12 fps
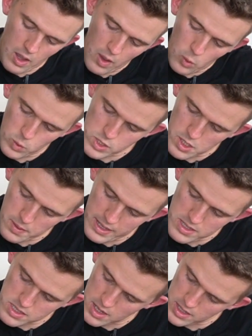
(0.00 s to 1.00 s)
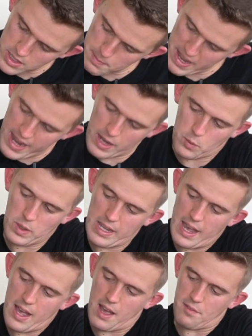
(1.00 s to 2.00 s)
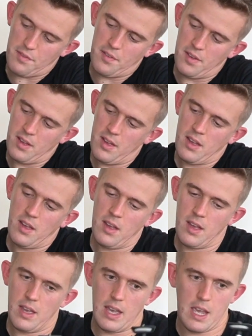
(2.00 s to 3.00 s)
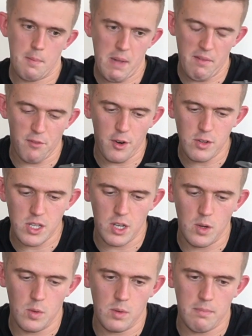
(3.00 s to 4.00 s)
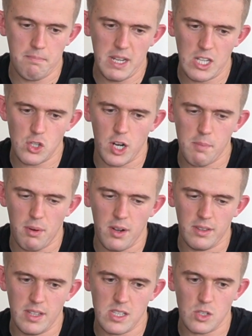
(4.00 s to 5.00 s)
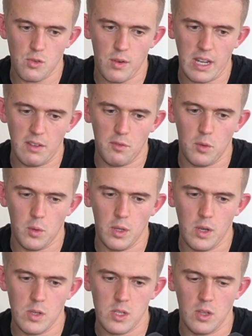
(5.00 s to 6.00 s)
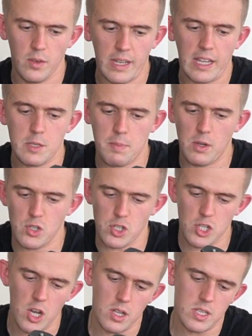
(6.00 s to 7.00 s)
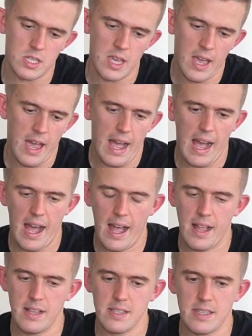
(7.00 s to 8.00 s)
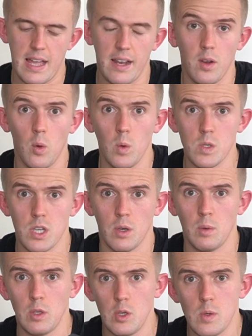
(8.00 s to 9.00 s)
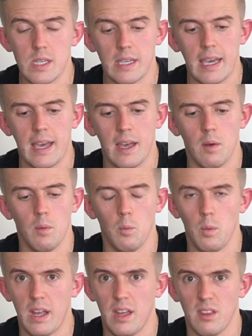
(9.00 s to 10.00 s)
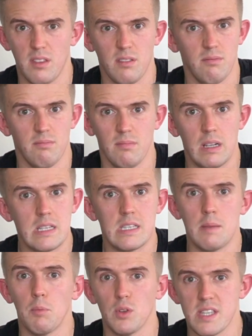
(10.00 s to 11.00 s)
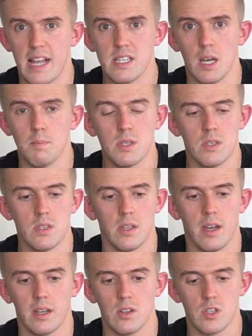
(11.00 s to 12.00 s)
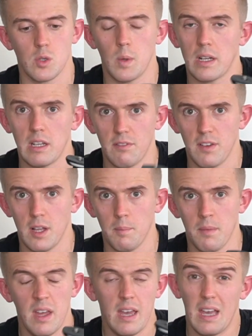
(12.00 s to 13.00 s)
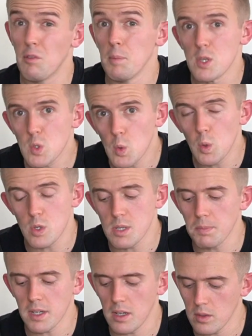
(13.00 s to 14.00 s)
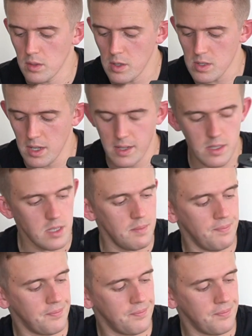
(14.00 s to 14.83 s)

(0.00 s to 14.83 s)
Also inside the bag, we have a Manfrotto mini tripod. This is great for those long exposure shots, and then also using it with simple setups so that I can just quickly film if I'm at school or something along those lines.